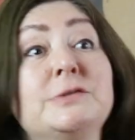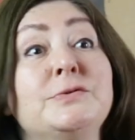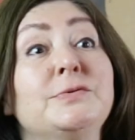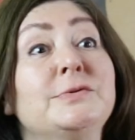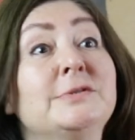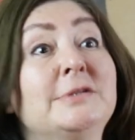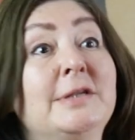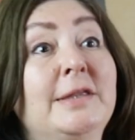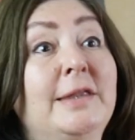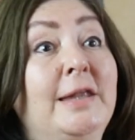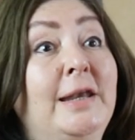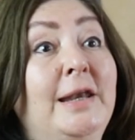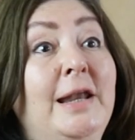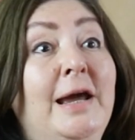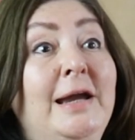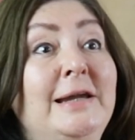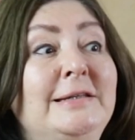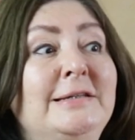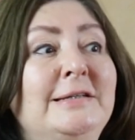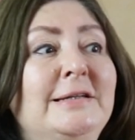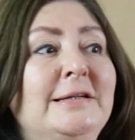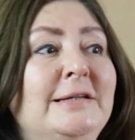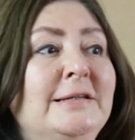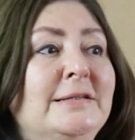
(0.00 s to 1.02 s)
This was in the
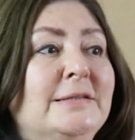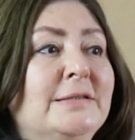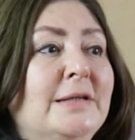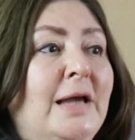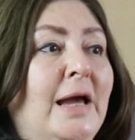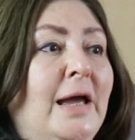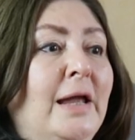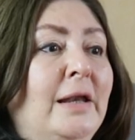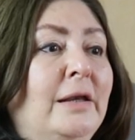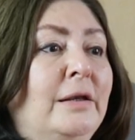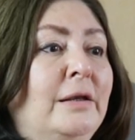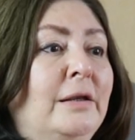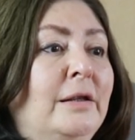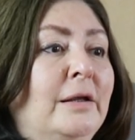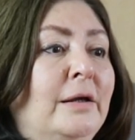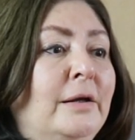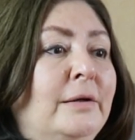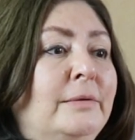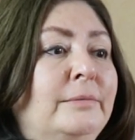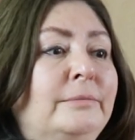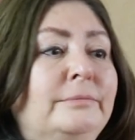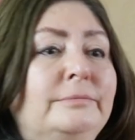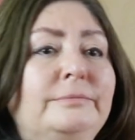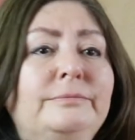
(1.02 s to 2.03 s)
'90s,
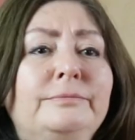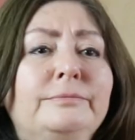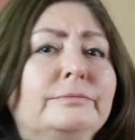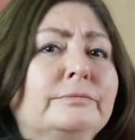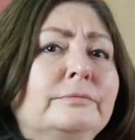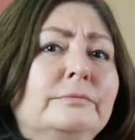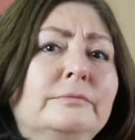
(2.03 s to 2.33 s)
and uh,